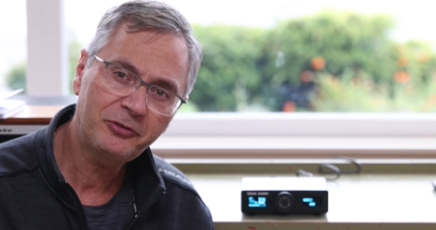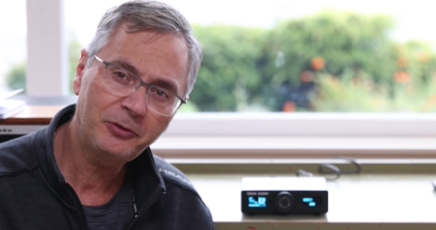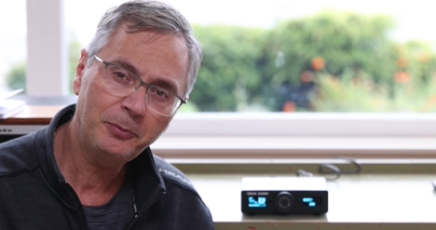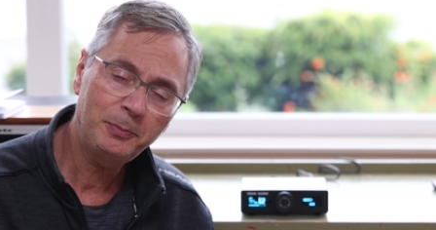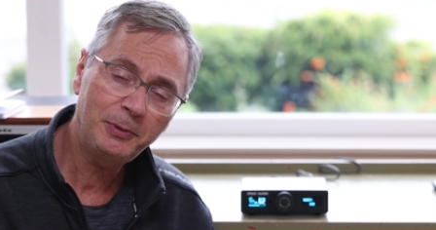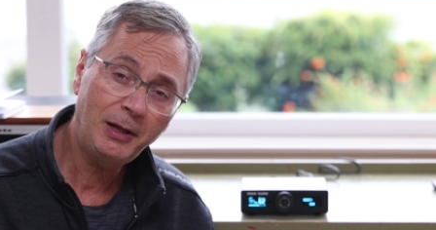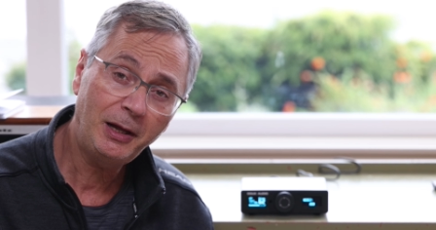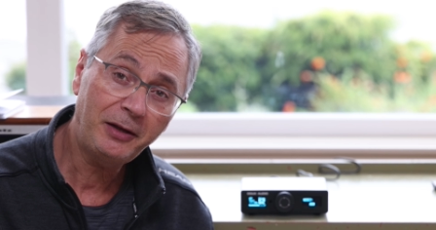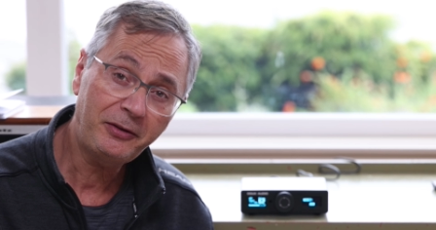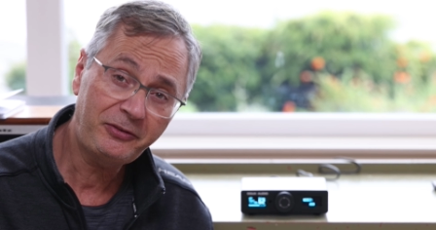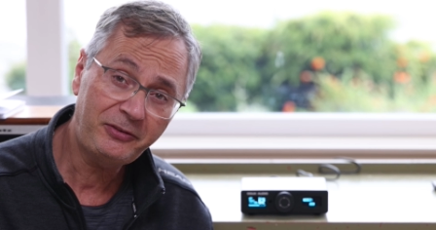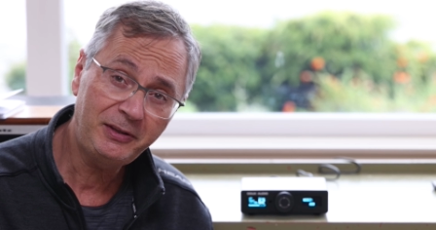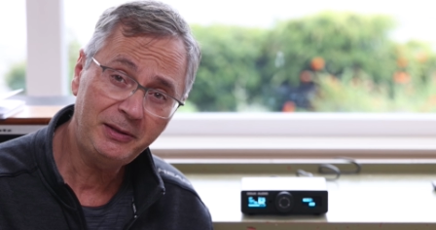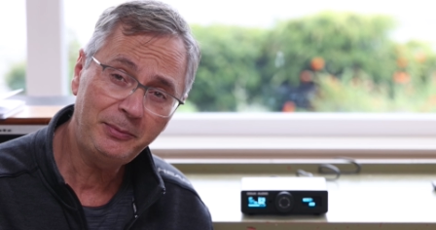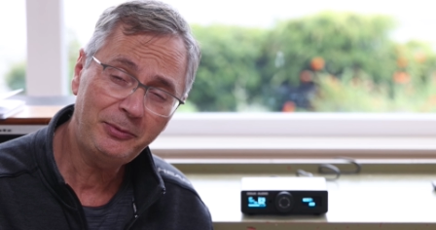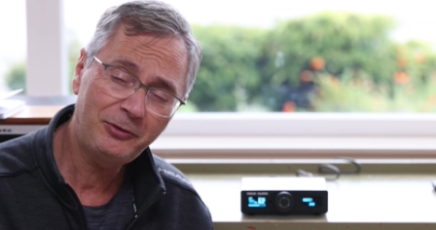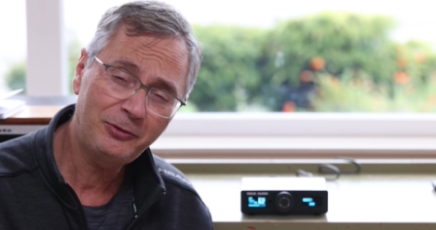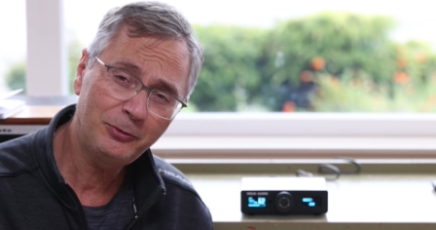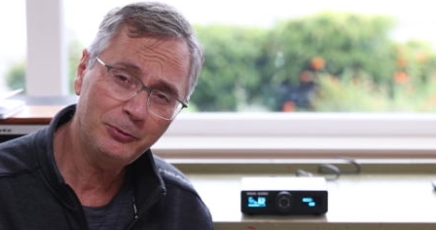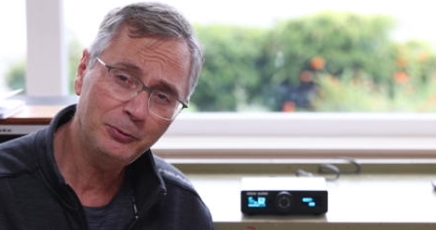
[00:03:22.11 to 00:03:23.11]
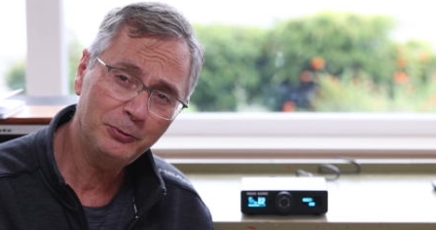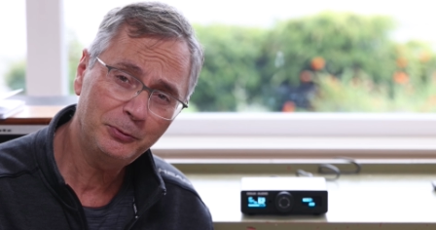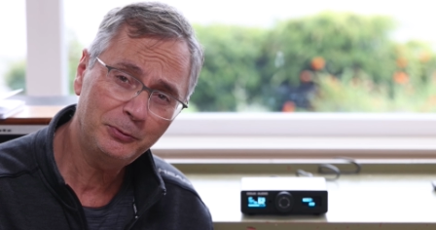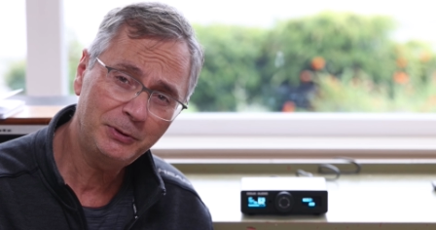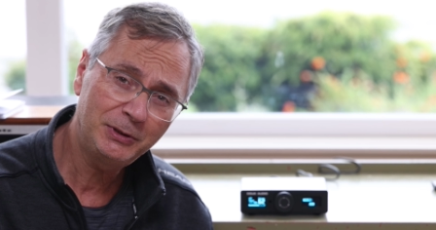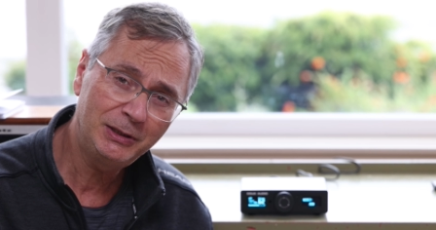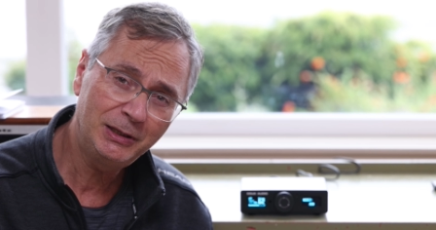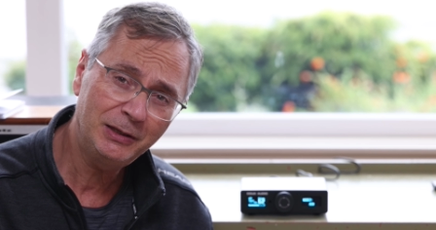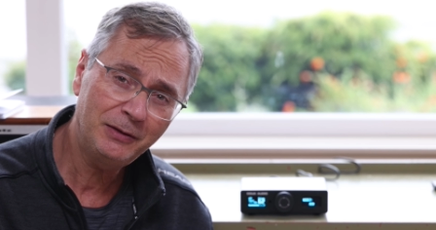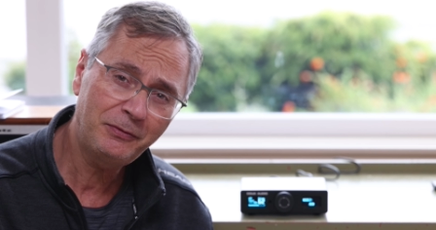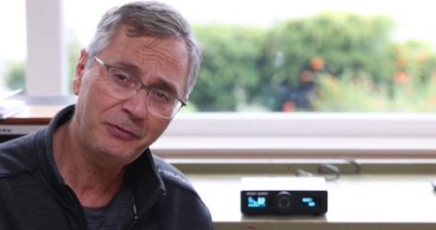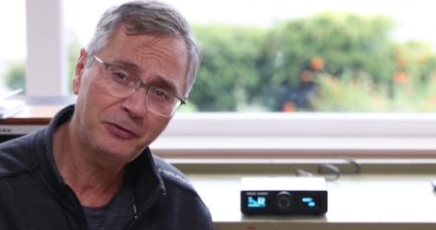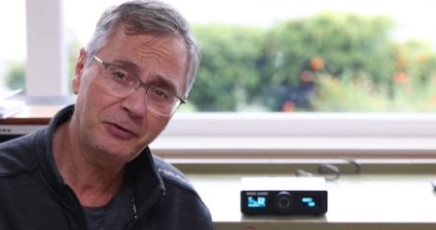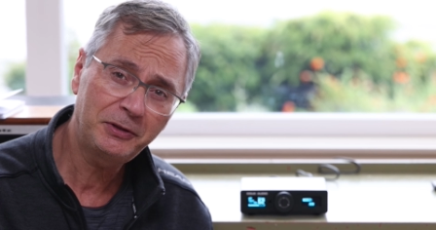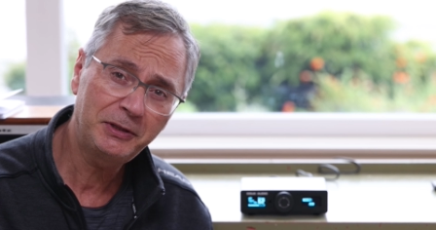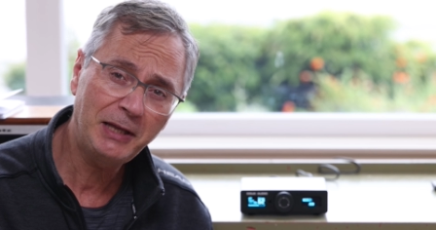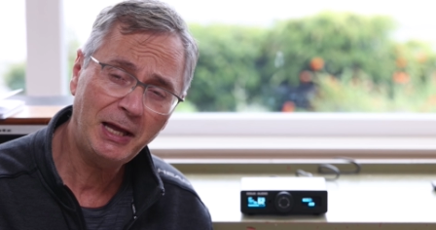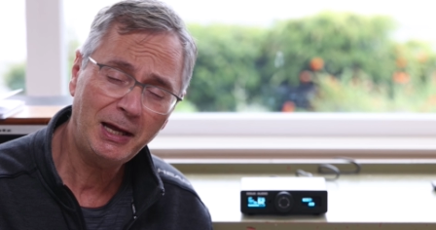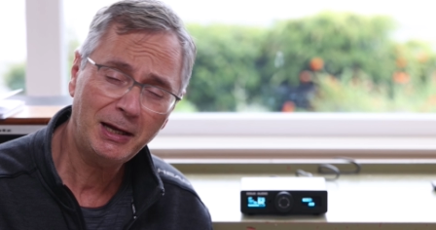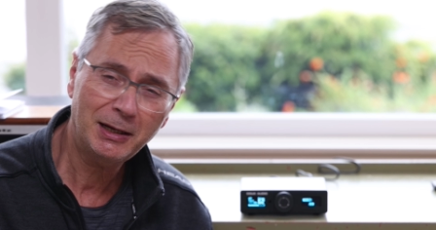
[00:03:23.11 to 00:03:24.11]
supply seems to give the
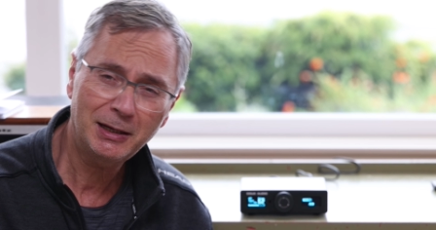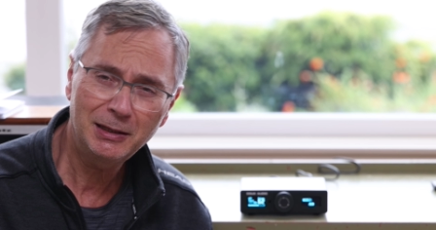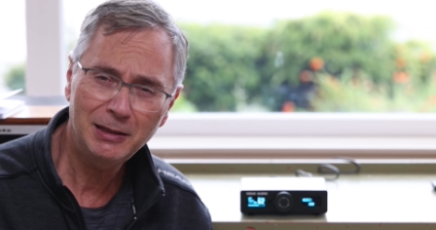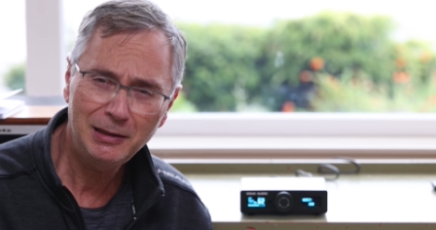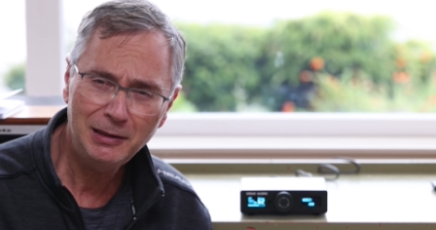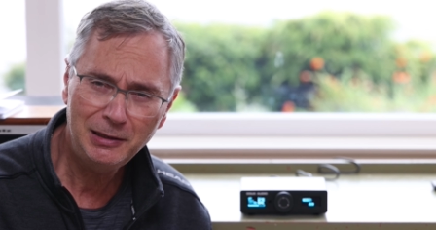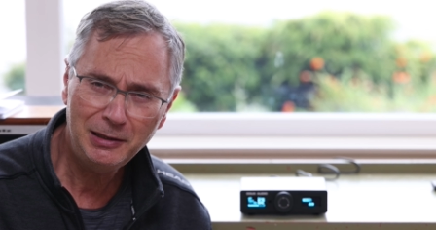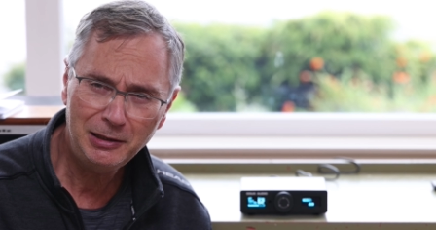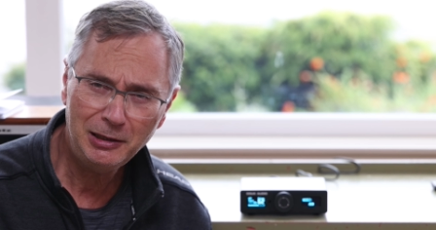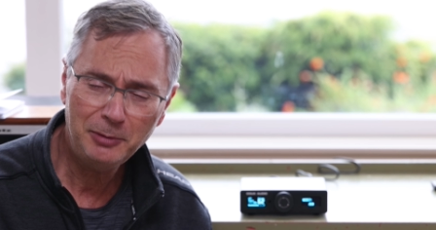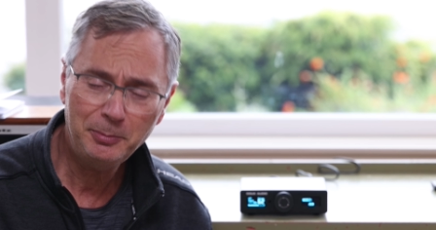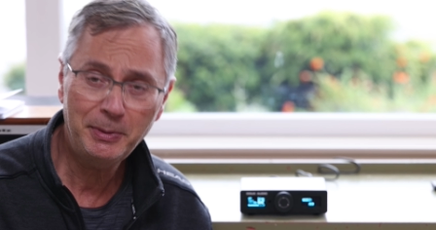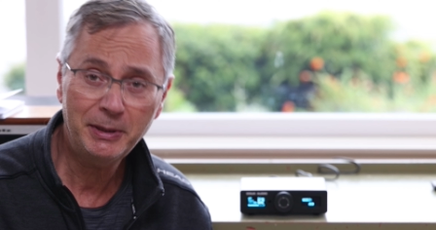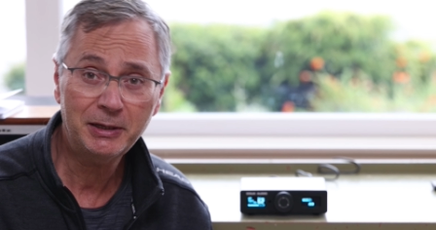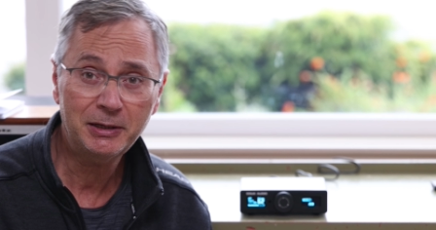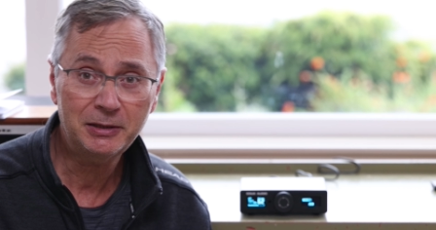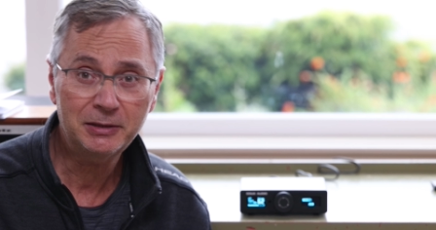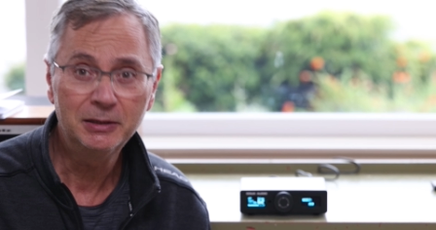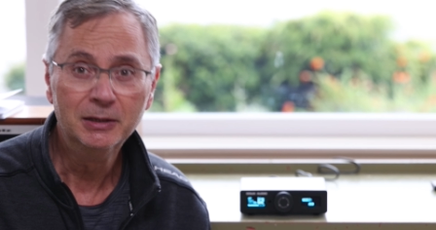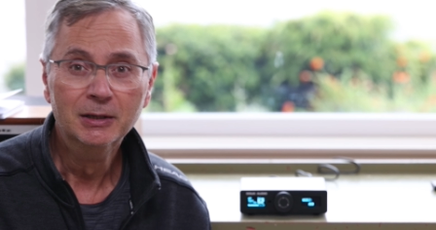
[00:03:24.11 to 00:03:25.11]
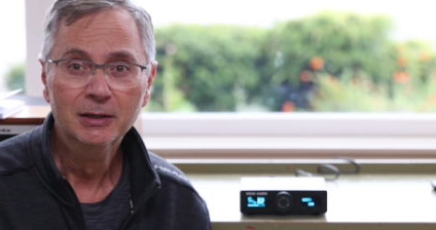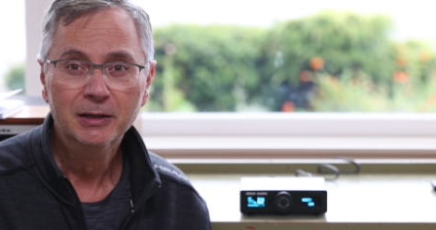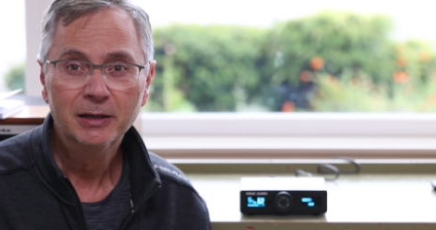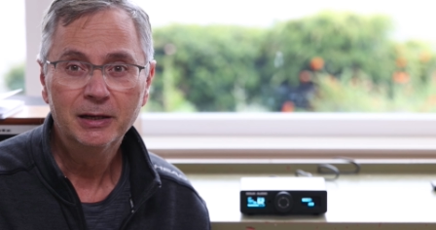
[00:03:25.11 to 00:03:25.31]
DAC a little better